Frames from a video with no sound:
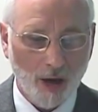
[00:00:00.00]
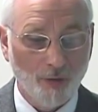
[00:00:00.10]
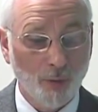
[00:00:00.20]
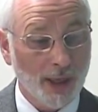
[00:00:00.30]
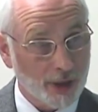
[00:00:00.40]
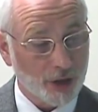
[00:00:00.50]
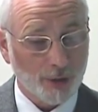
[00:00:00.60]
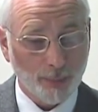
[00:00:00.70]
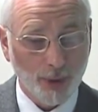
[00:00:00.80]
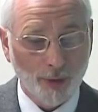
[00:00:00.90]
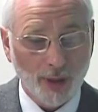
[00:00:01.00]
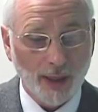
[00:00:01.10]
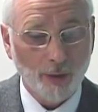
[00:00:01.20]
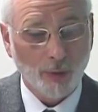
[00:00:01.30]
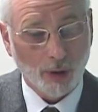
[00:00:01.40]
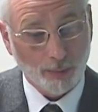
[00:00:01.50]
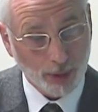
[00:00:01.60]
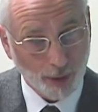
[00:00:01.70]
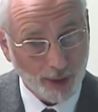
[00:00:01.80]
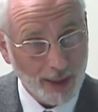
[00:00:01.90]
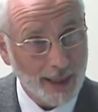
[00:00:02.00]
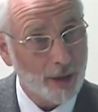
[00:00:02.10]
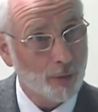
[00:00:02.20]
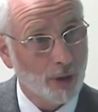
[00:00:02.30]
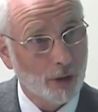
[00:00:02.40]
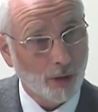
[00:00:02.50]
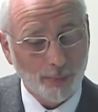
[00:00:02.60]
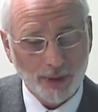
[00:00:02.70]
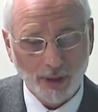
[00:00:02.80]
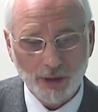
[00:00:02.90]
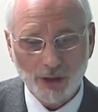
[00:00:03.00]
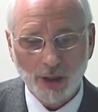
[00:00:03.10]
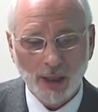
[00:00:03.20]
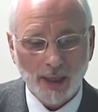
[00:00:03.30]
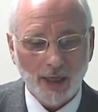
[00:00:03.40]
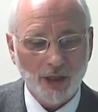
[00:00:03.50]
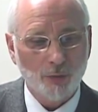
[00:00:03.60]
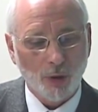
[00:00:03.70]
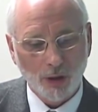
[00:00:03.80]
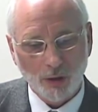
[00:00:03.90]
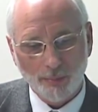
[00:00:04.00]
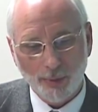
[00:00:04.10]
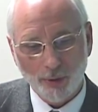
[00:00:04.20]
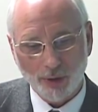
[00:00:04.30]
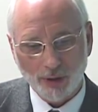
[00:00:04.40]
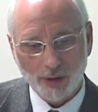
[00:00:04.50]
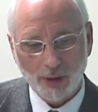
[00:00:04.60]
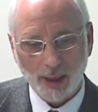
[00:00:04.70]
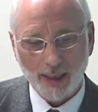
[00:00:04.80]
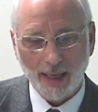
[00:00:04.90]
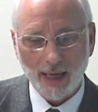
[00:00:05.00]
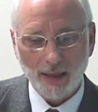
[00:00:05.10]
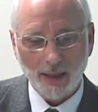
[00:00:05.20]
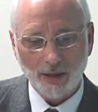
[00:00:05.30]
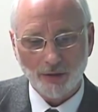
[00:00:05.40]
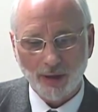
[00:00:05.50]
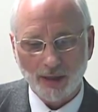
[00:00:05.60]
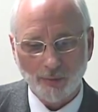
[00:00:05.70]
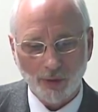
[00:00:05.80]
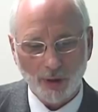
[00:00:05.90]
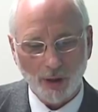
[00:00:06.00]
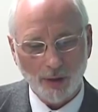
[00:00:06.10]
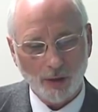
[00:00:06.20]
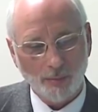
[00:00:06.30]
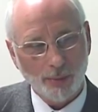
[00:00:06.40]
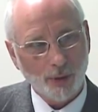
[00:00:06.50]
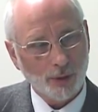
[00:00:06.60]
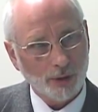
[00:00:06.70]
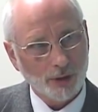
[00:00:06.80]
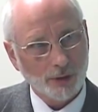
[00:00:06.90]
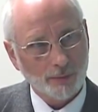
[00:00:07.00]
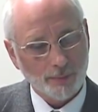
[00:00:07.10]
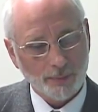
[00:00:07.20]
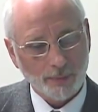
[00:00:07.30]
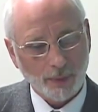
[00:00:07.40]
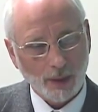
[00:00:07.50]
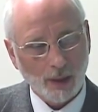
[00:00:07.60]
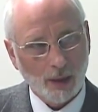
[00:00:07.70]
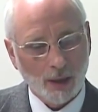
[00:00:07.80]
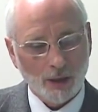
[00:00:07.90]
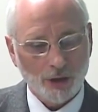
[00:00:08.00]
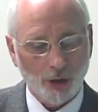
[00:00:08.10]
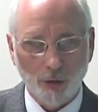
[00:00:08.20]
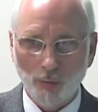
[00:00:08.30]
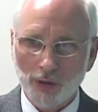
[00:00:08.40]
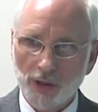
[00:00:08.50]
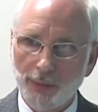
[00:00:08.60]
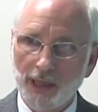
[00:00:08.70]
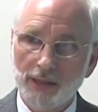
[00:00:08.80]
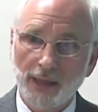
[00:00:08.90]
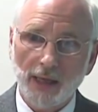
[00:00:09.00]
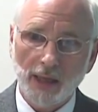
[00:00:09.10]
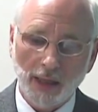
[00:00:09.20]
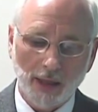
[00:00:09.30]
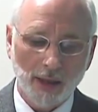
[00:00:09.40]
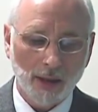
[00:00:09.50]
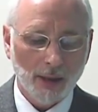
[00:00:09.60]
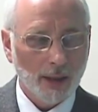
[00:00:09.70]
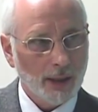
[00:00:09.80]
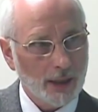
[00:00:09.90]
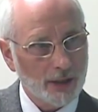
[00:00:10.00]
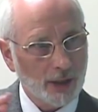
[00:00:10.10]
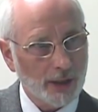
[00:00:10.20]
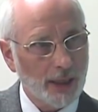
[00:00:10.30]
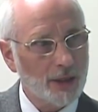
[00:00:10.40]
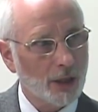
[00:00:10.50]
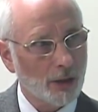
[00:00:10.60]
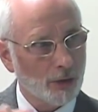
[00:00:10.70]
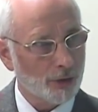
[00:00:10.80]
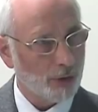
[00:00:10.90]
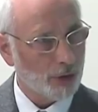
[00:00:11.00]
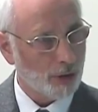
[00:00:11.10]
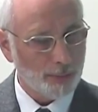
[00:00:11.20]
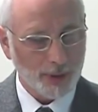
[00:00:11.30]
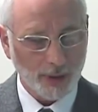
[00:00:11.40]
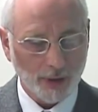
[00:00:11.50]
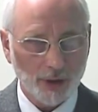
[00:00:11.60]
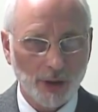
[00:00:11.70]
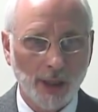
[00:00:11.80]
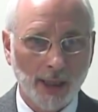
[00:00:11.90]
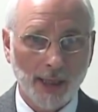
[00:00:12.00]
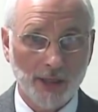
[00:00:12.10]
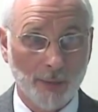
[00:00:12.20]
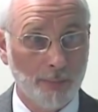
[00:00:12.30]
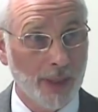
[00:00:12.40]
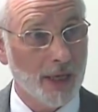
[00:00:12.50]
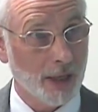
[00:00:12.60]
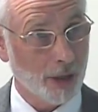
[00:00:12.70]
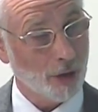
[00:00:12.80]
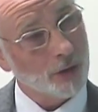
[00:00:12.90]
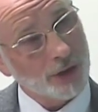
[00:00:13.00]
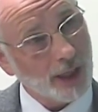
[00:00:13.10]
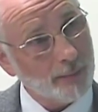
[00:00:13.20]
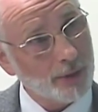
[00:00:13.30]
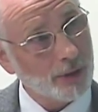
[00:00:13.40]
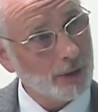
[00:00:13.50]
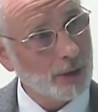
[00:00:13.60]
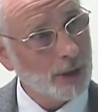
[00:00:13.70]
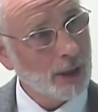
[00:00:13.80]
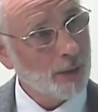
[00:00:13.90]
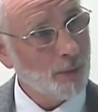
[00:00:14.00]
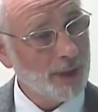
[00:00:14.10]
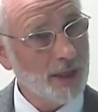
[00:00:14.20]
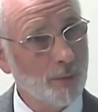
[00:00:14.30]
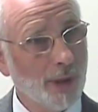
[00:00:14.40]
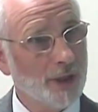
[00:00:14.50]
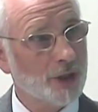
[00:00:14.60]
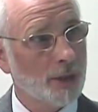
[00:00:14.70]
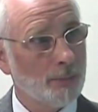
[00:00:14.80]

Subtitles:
of which plurilingual competence is one component, again interacting with other components. So what is being said here is that intercultural competence is a bigger concept within which